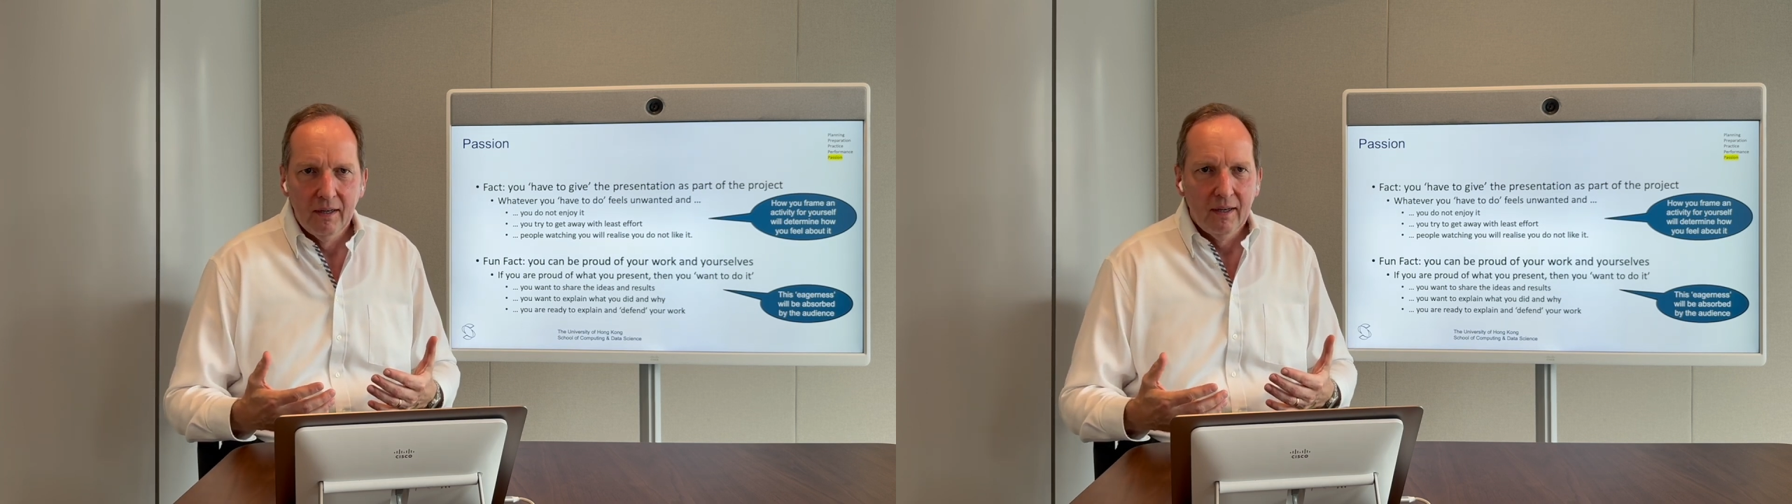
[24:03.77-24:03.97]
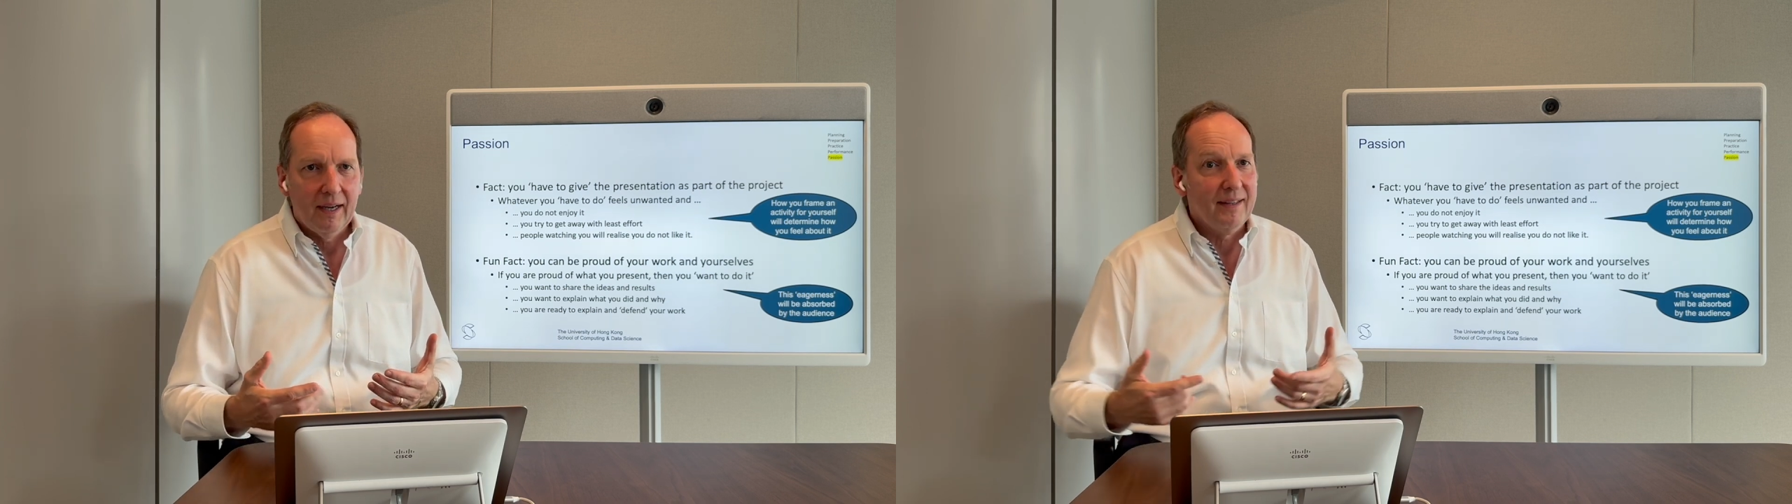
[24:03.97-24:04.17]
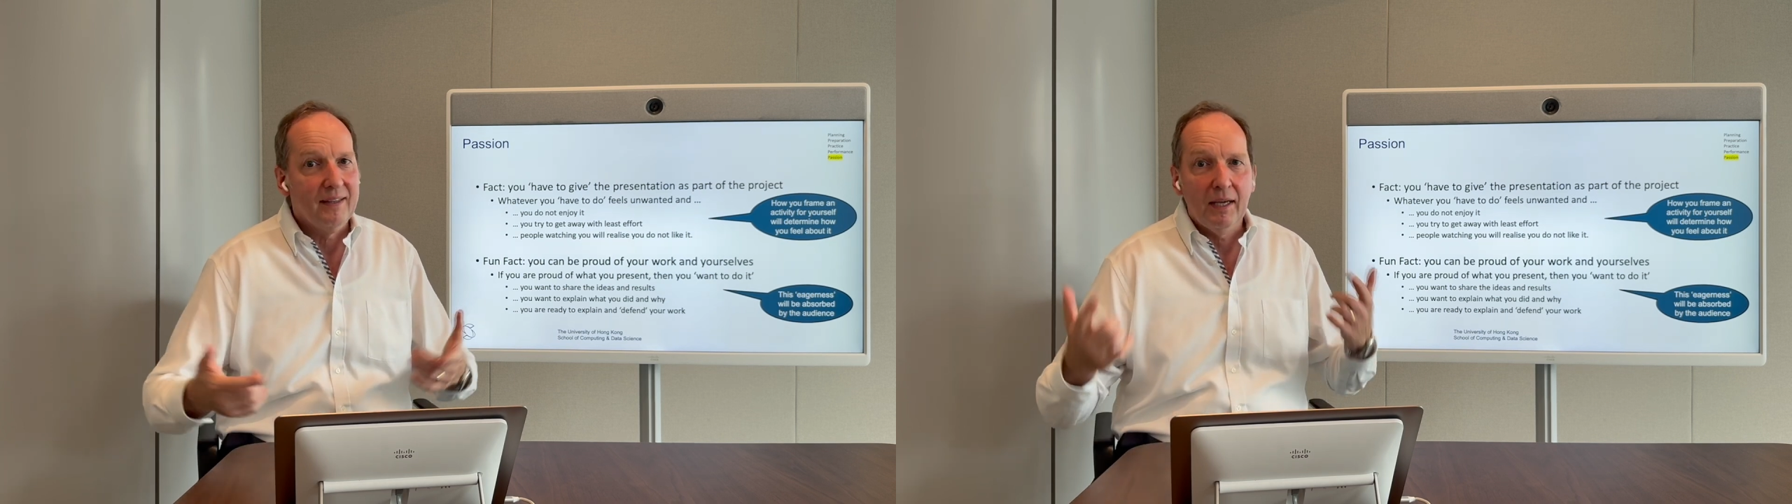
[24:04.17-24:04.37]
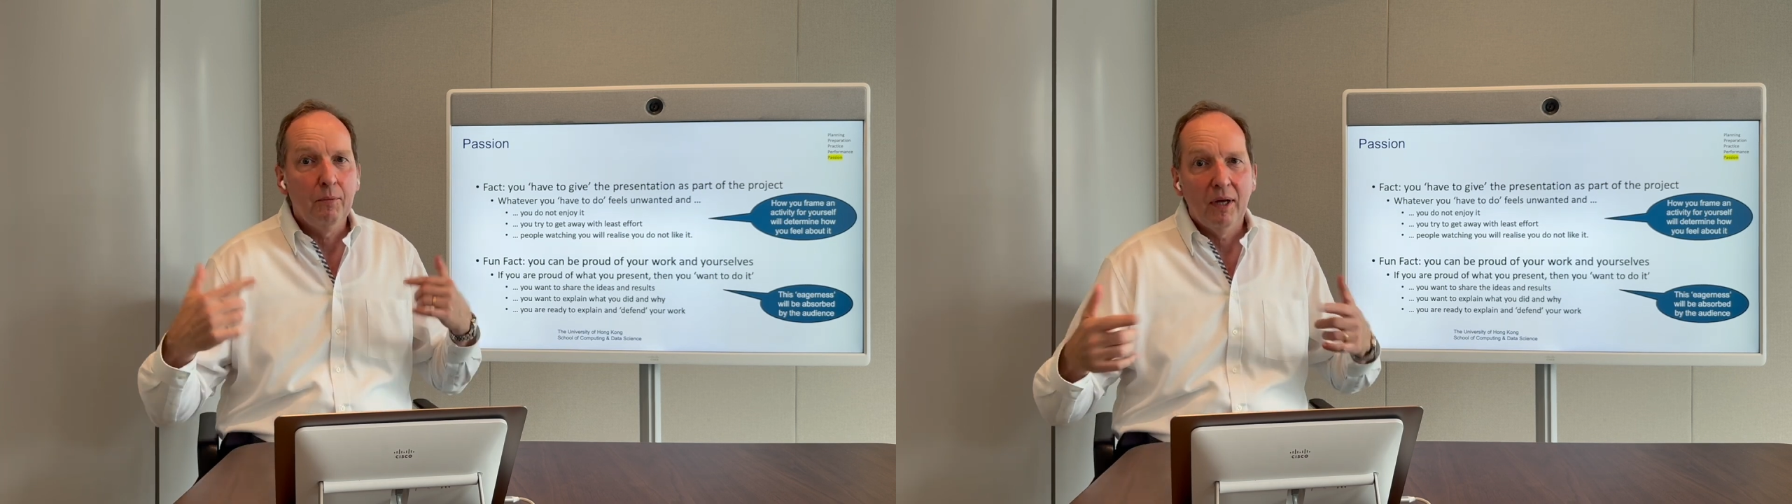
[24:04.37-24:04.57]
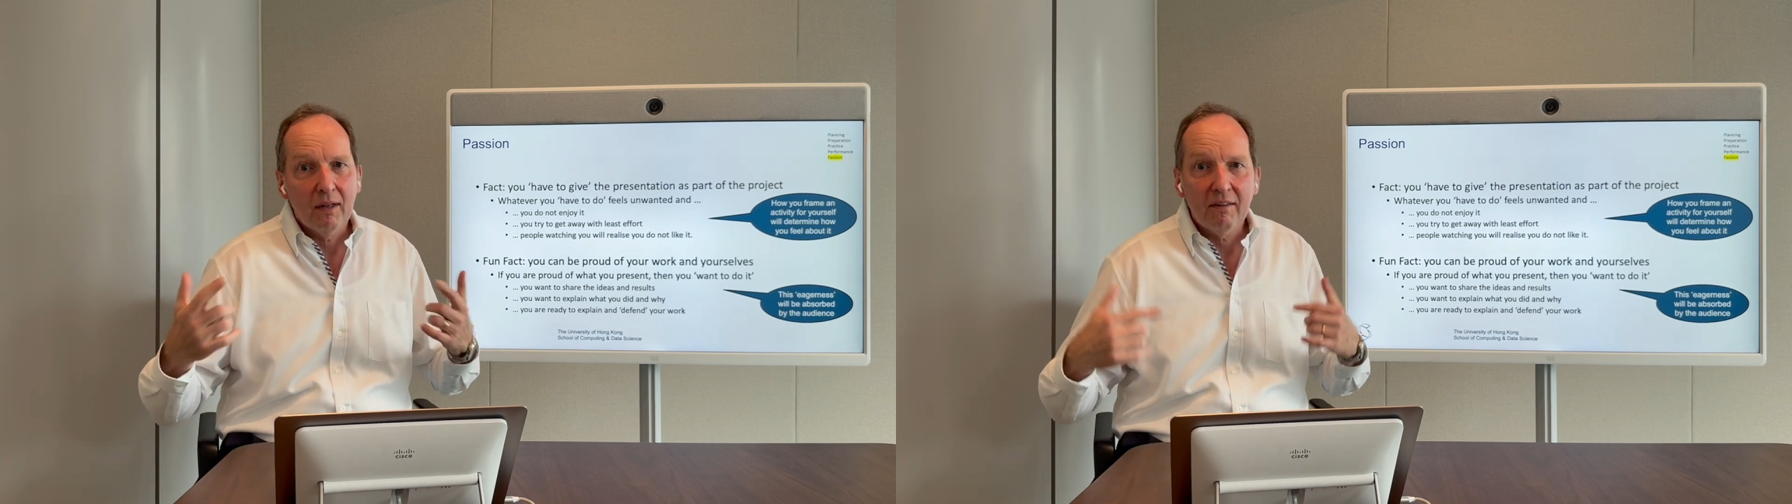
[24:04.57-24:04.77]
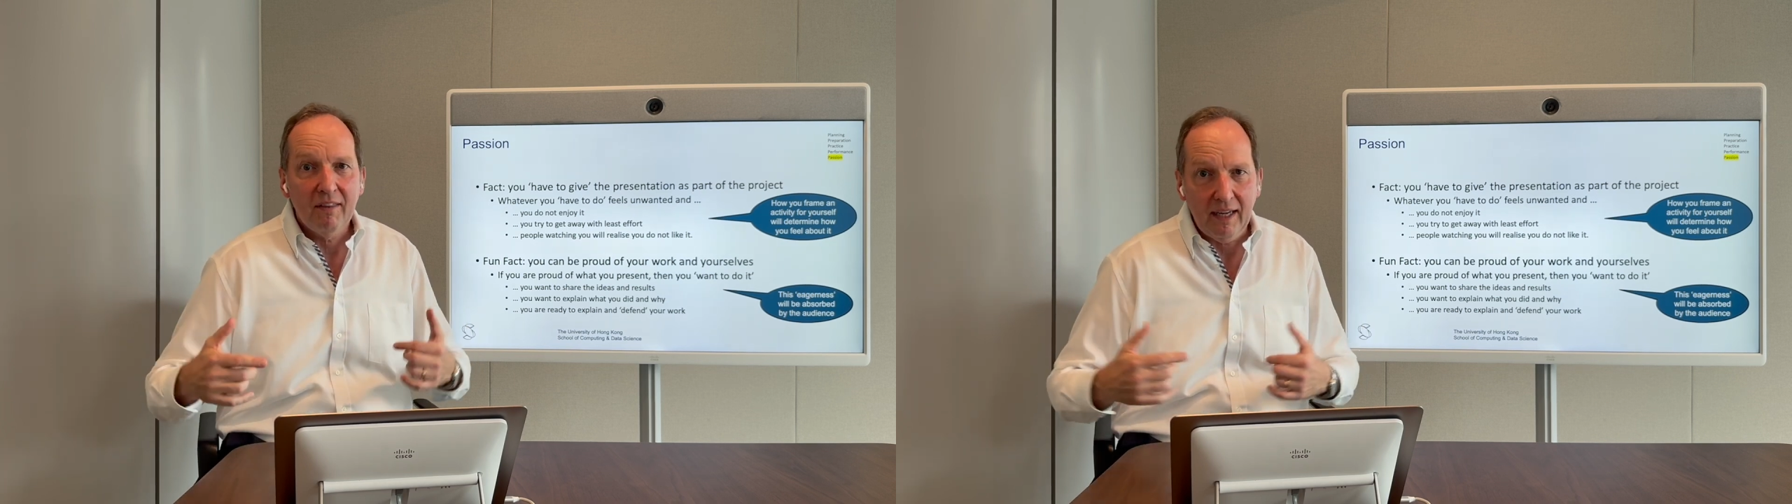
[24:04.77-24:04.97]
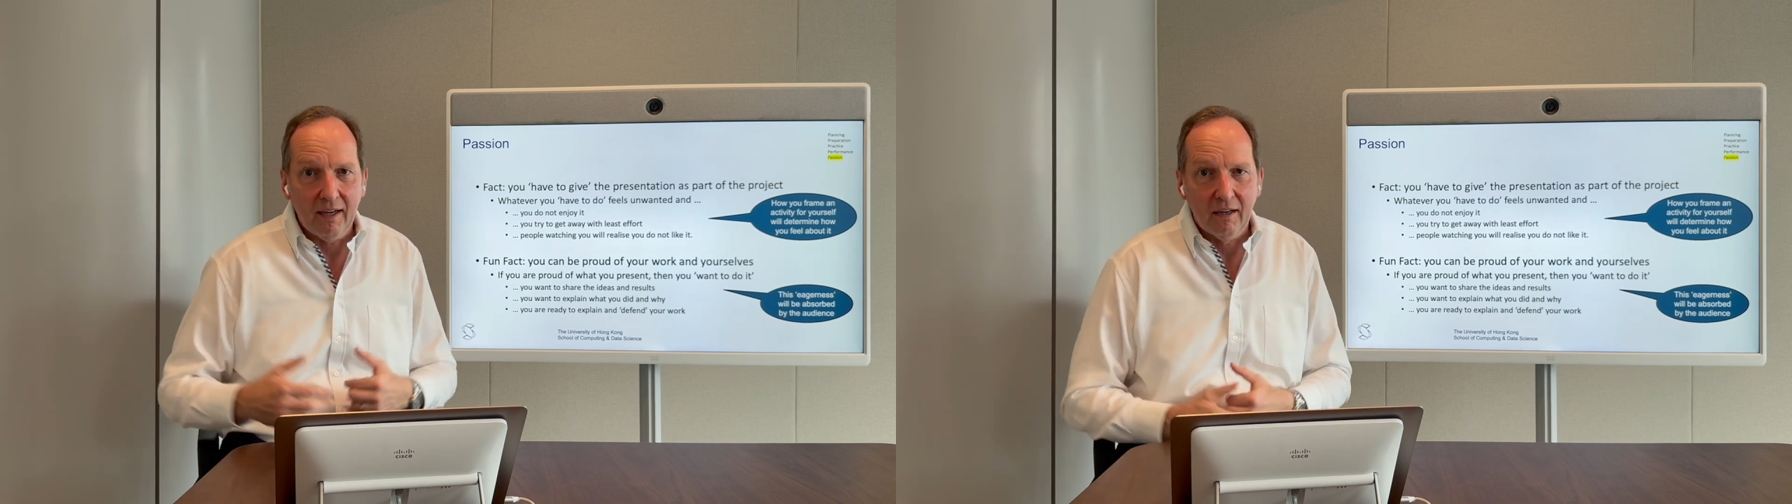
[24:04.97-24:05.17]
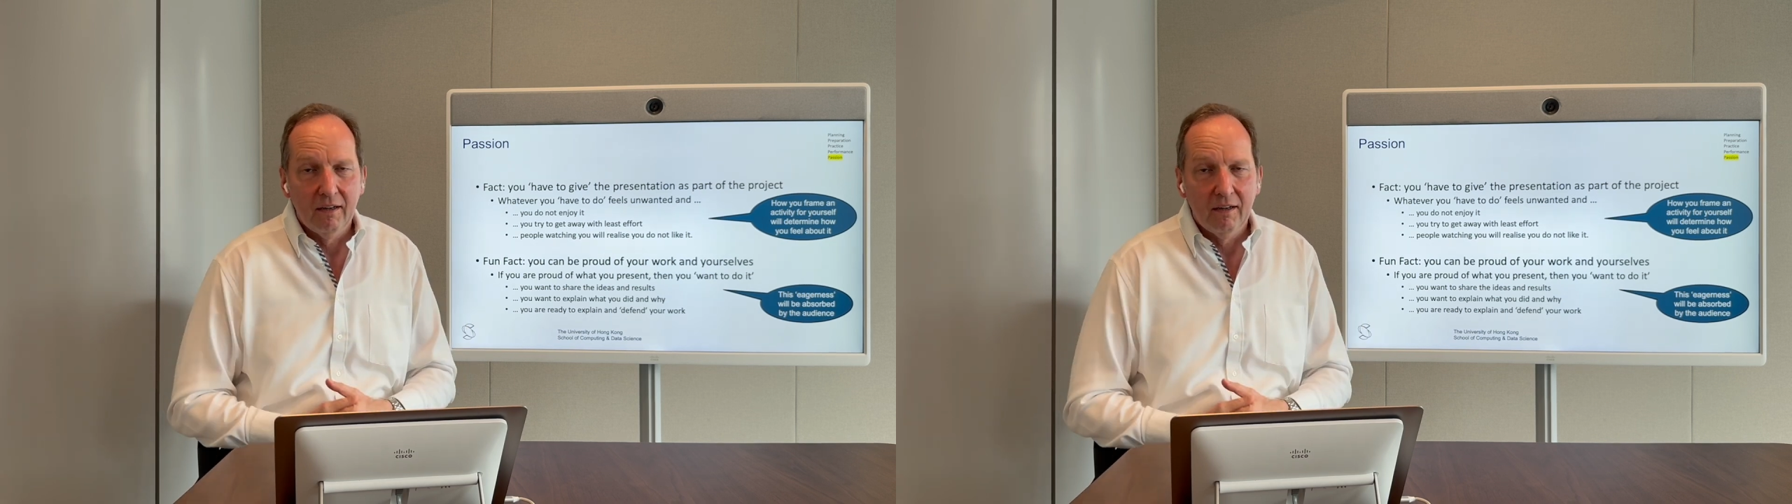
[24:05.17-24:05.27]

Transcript: and they will think